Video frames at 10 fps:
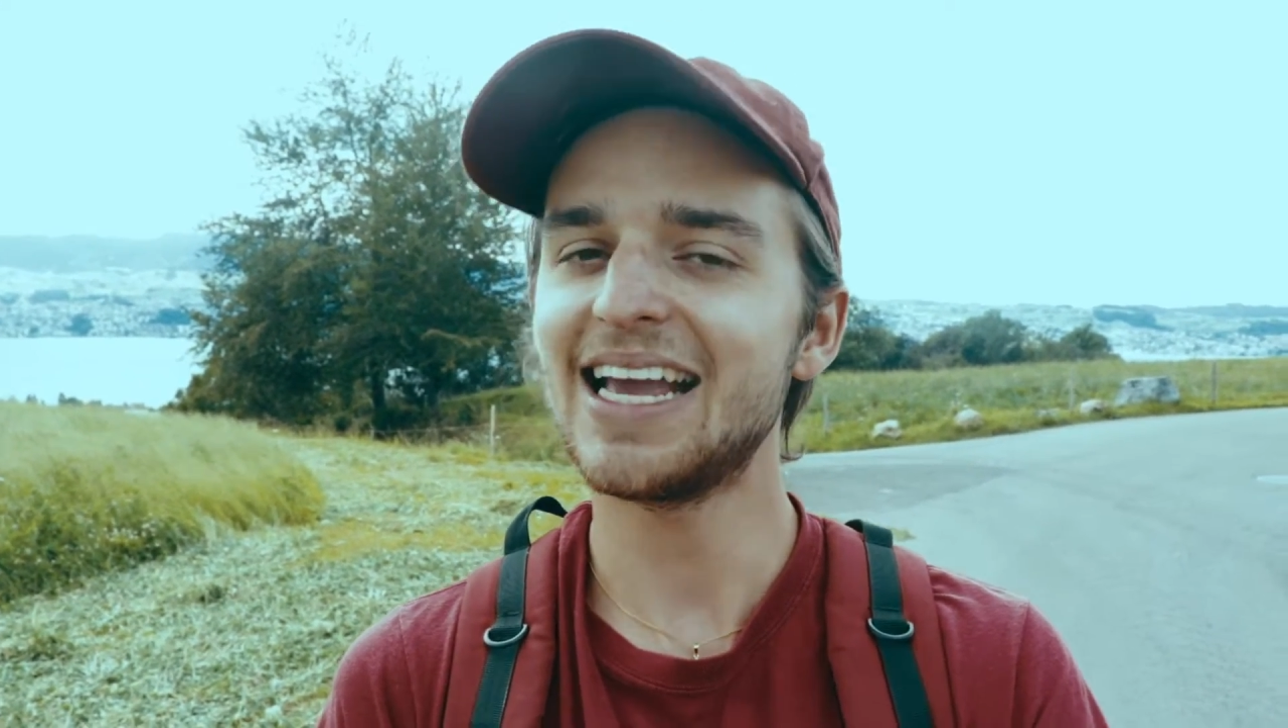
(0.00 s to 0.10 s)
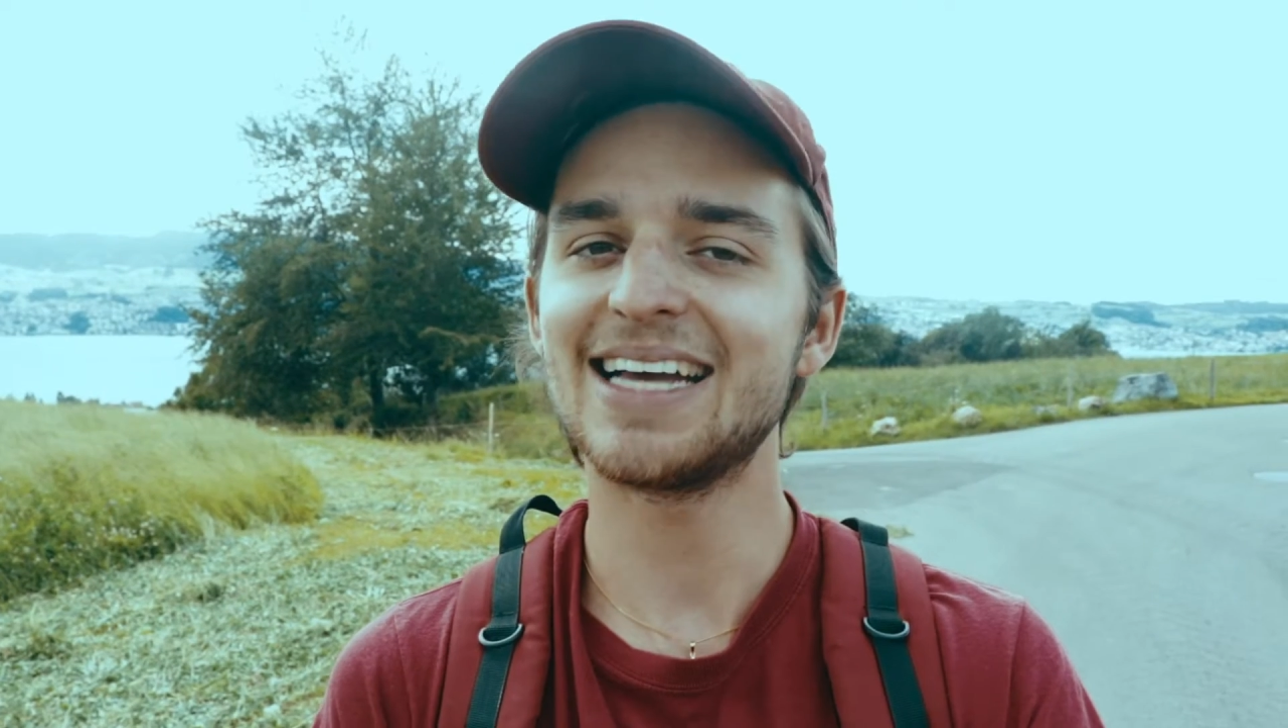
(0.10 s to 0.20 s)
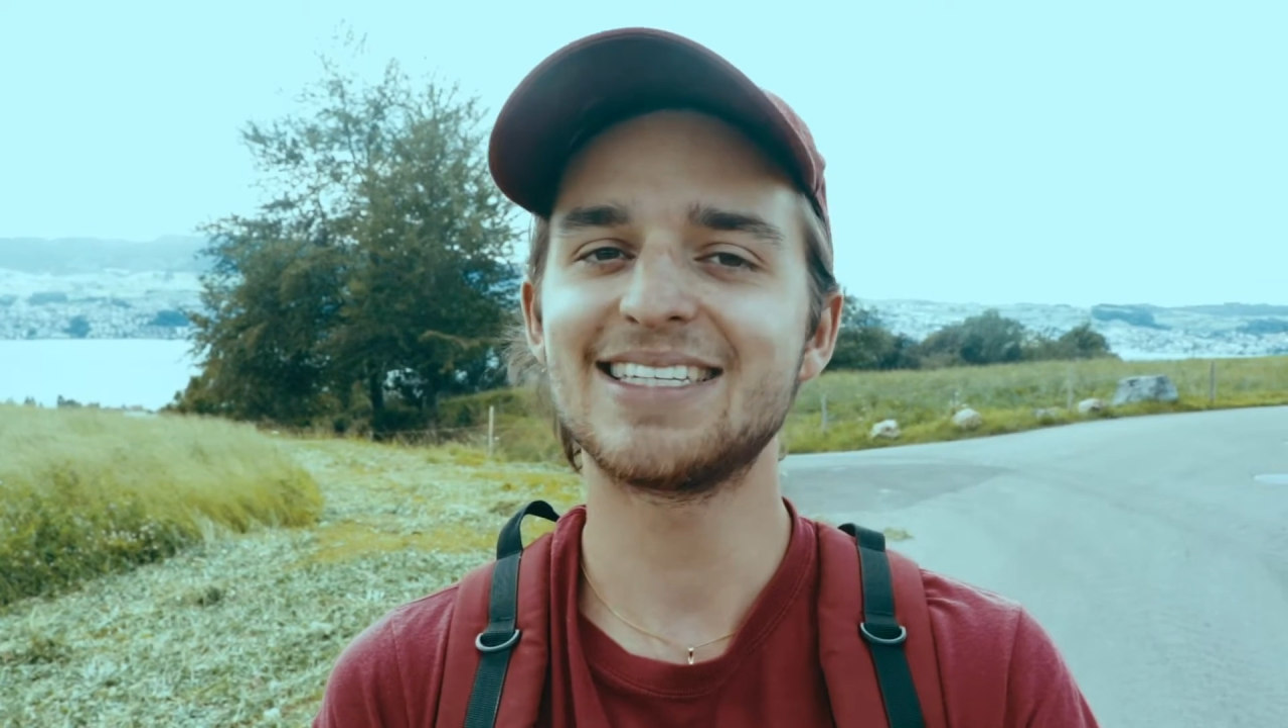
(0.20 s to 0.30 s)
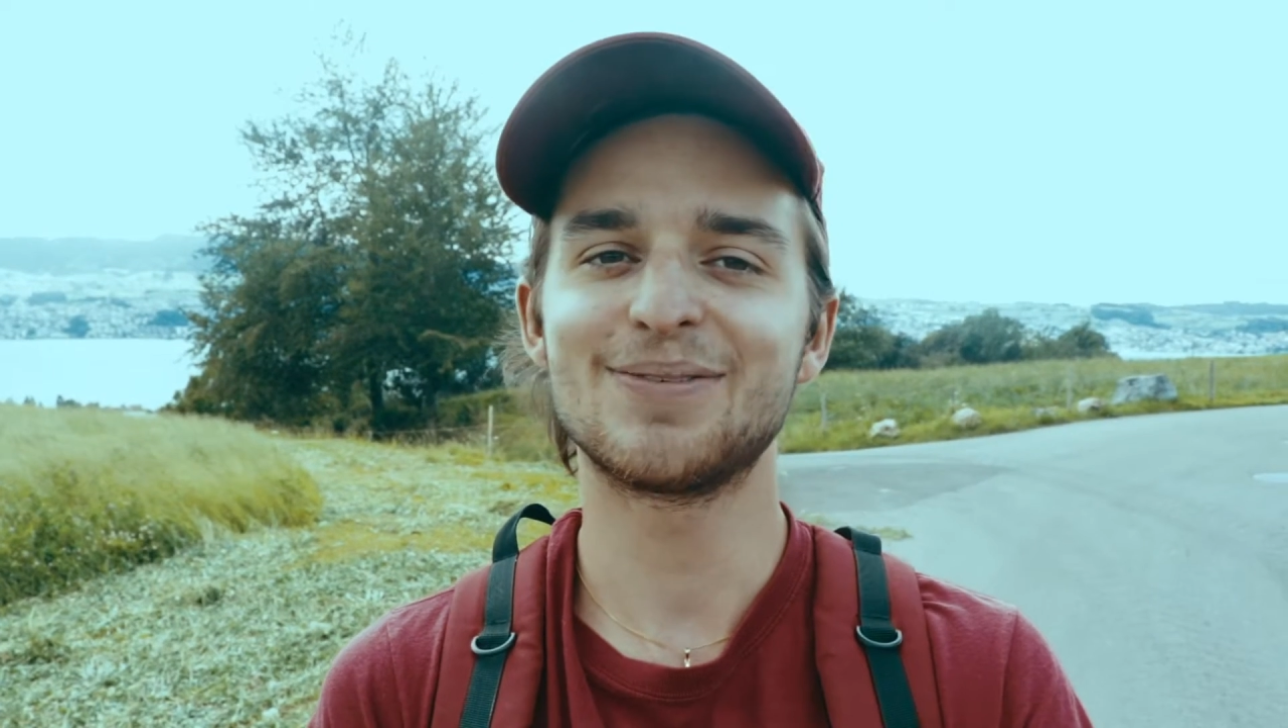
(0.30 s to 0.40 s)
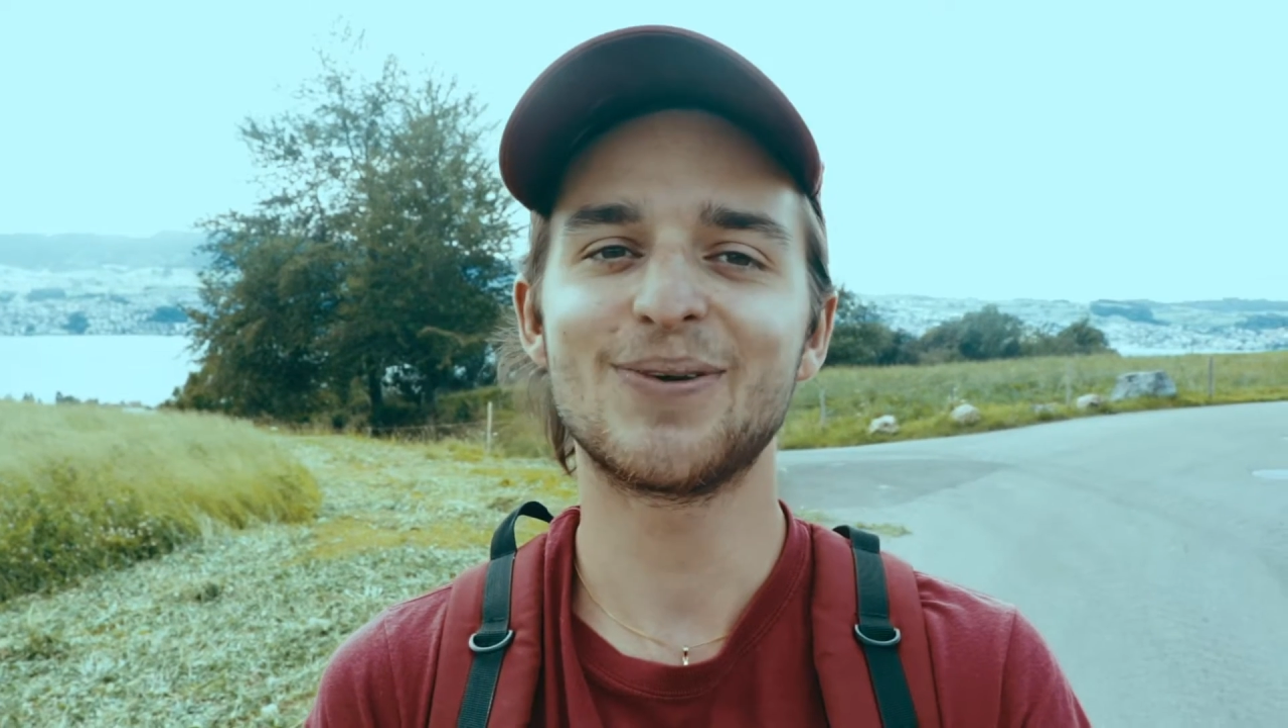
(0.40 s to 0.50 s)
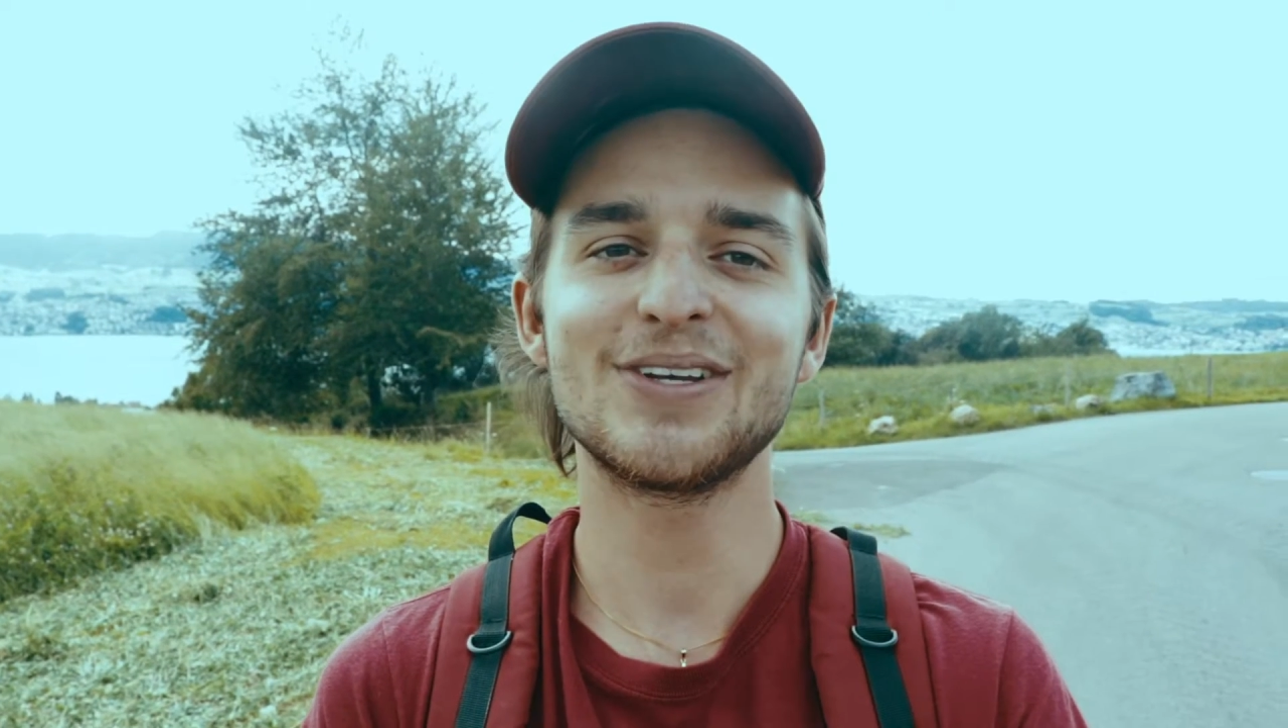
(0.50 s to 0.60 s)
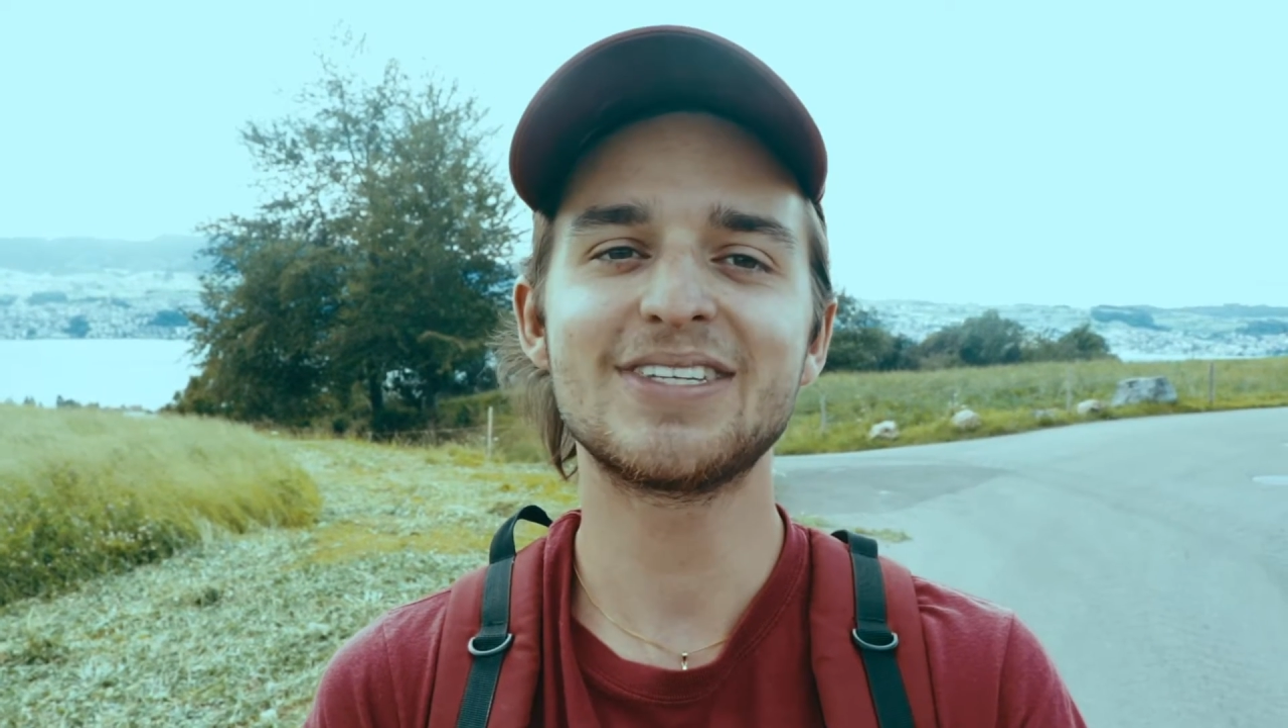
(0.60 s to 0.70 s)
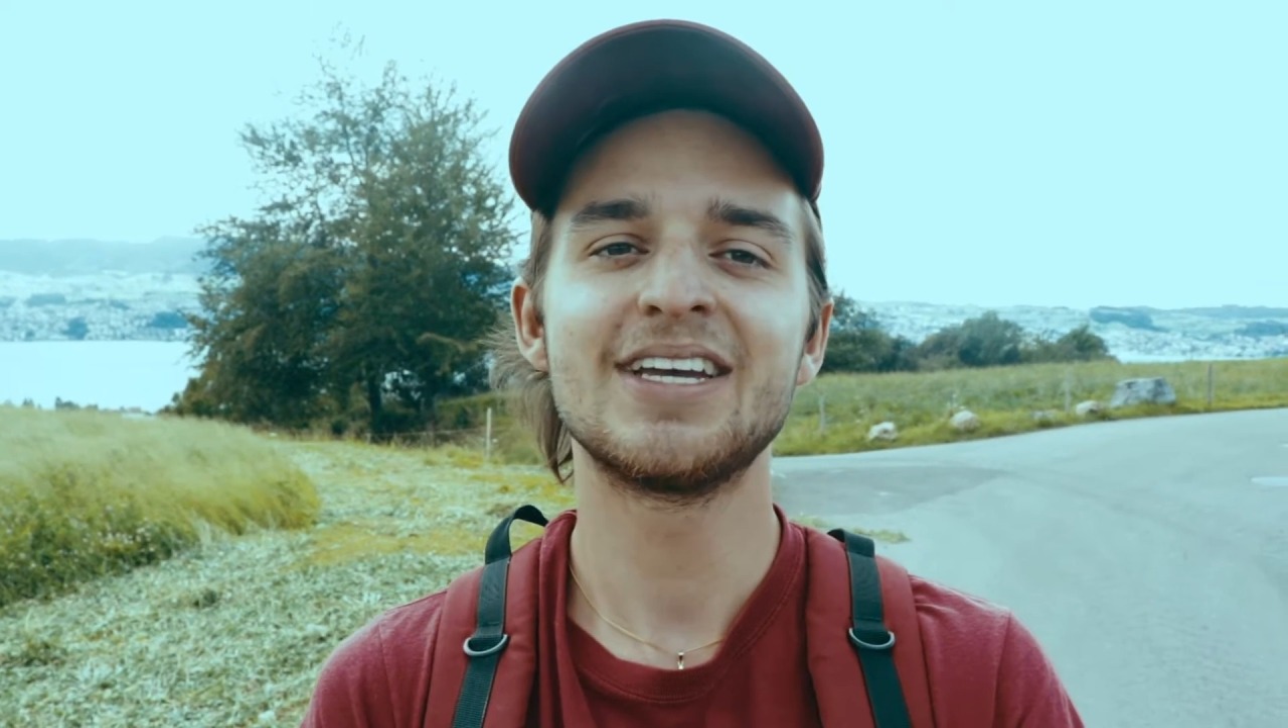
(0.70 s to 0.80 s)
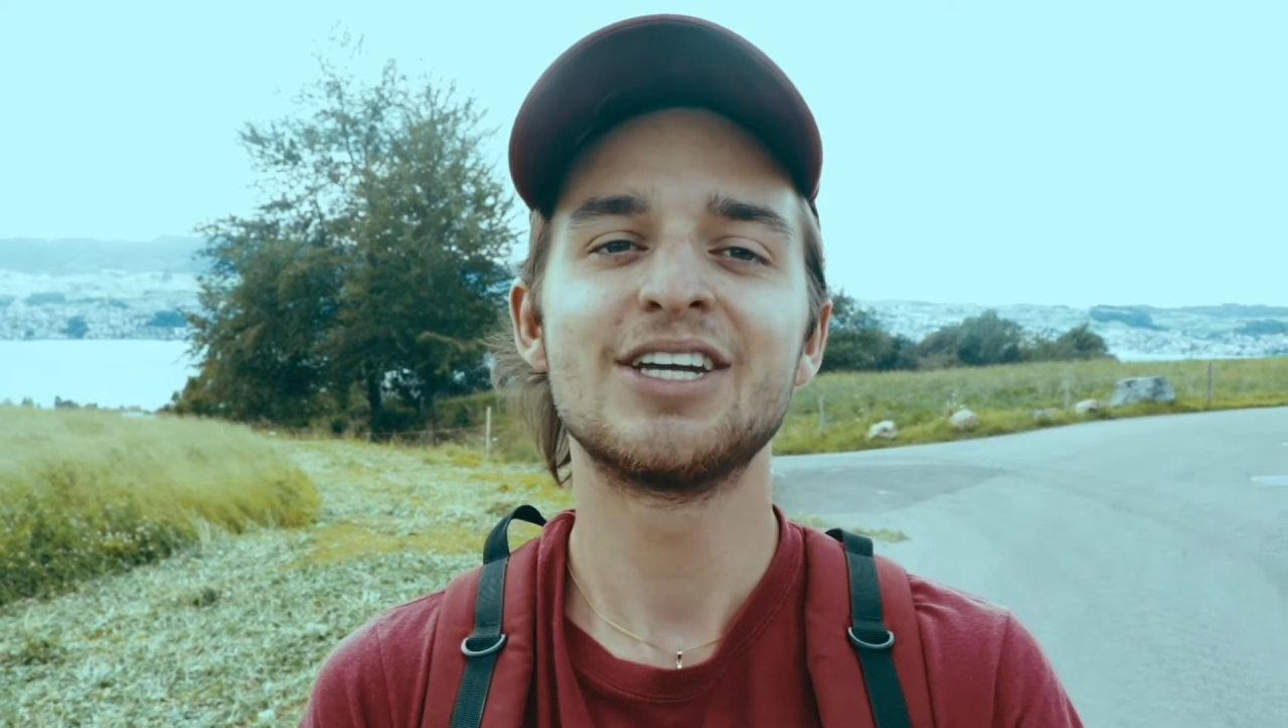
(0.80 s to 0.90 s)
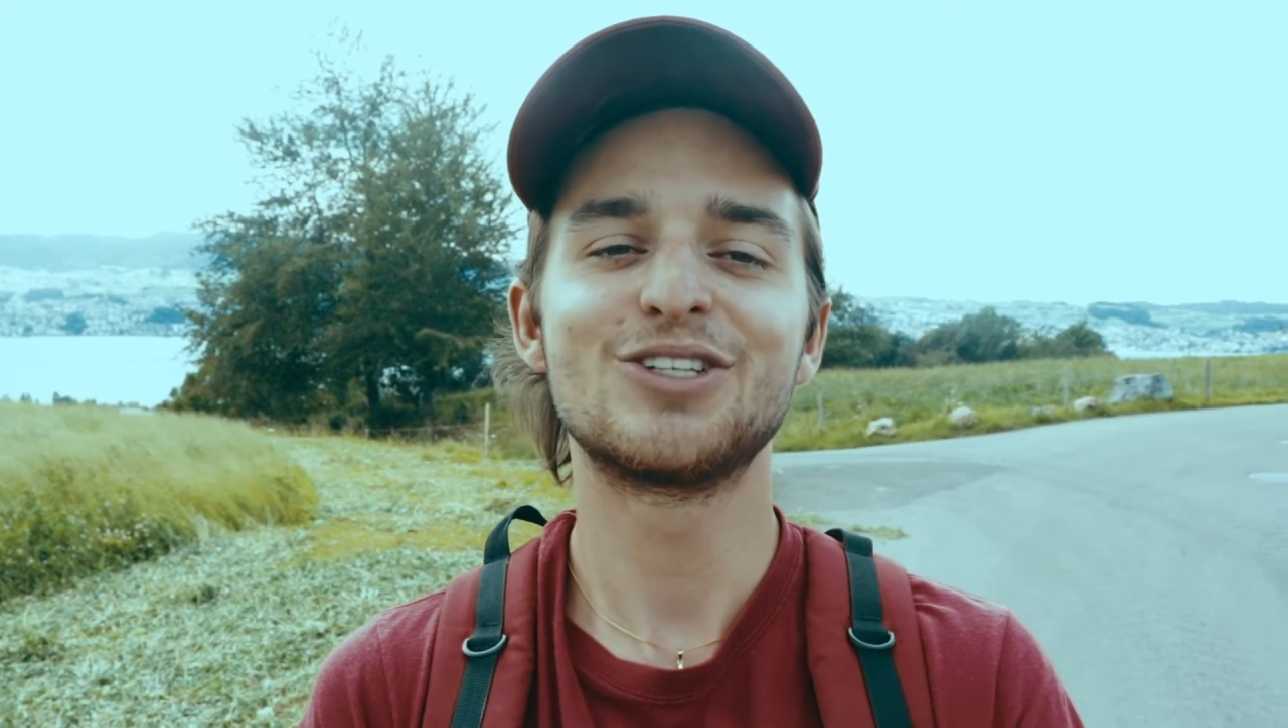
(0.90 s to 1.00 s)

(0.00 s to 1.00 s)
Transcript: as it was